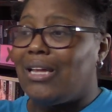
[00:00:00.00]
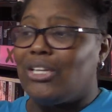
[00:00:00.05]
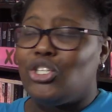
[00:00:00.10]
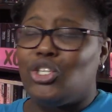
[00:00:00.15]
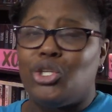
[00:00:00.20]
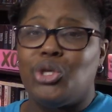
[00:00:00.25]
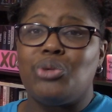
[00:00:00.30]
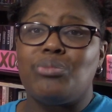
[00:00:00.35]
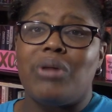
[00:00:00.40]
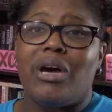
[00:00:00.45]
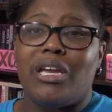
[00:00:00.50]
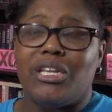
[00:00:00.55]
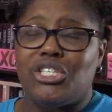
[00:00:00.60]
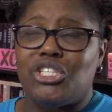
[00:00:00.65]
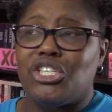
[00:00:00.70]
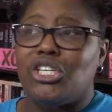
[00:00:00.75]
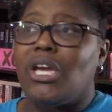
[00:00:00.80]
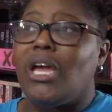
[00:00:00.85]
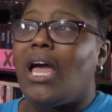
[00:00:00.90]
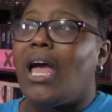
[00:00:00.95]
Too
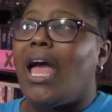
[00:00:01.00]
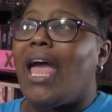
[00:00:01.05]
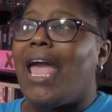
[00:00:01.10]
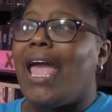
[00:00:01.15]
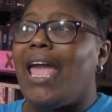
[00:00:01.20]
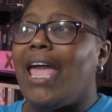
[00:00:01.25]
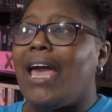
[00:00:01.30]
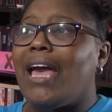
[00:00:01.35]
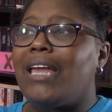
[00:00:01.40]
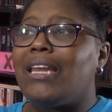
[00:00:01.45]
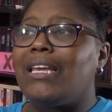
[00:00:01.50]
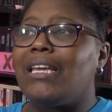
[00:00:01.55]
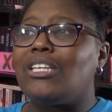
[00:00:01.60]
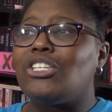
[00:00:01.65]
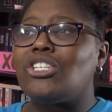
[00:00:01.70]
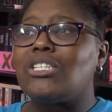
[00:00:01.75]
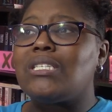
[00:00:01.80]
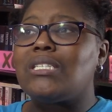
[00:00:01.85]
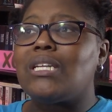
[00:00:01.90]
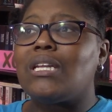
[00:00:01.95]
much. And it
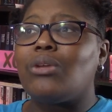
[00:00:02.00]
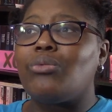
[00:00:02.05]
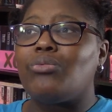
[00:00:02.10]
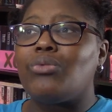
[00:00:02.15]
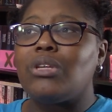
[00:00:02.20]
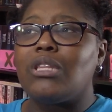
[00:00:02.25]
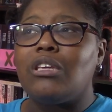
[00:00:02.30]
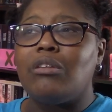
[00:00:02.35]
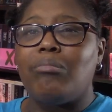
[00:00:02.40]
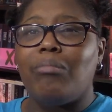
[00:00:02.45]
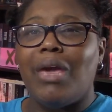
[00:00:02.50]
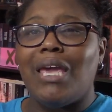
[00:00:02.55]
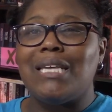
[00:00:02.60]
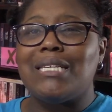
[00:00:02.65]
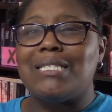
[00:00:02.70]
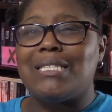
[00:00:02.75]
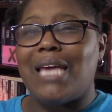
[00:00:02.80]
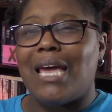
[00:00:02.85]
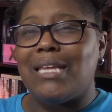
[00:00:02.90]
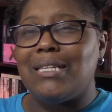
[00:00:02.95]
just didn't really make
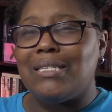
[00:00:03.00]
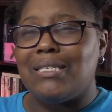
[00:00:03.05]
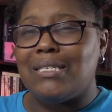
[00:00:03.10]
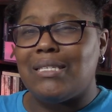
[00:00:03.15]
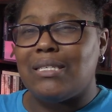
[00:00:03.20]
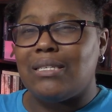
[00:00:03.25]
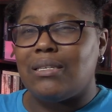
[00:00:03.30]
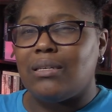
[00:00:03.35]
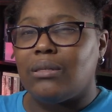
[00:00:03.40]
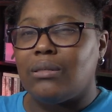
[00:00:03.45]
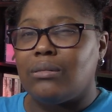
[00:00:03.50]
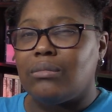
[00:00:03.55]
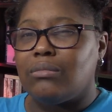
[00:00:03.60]
sense